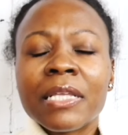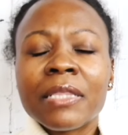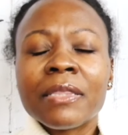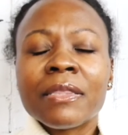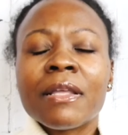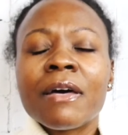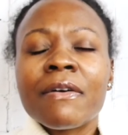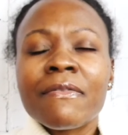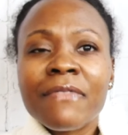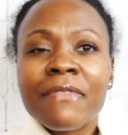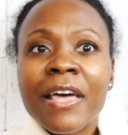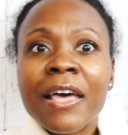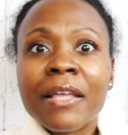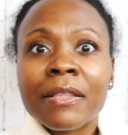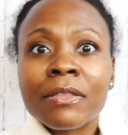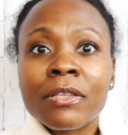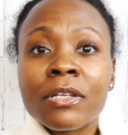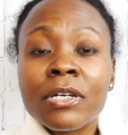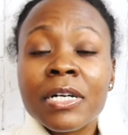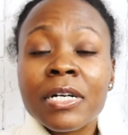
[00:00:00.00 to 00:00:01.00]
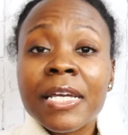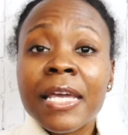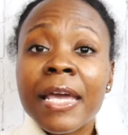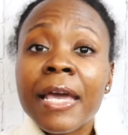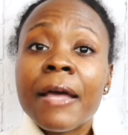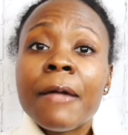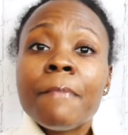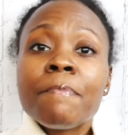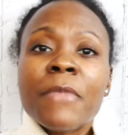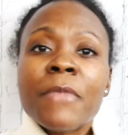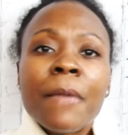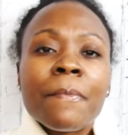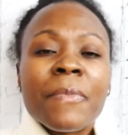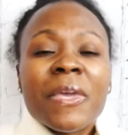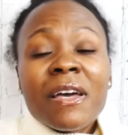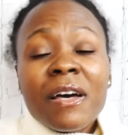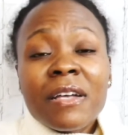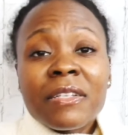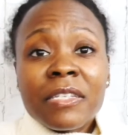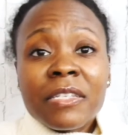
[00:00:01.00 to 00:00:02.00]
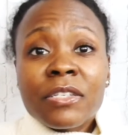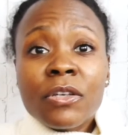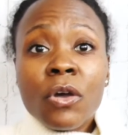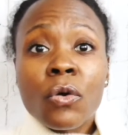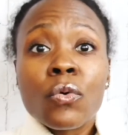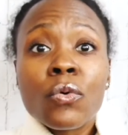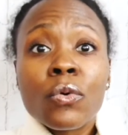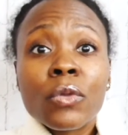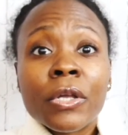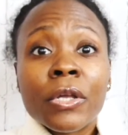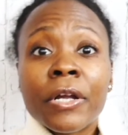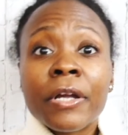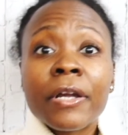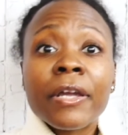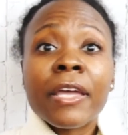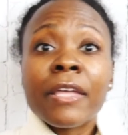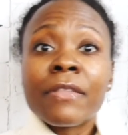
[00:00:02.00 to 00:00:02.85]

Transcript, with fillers: love love that look. And because it's cooler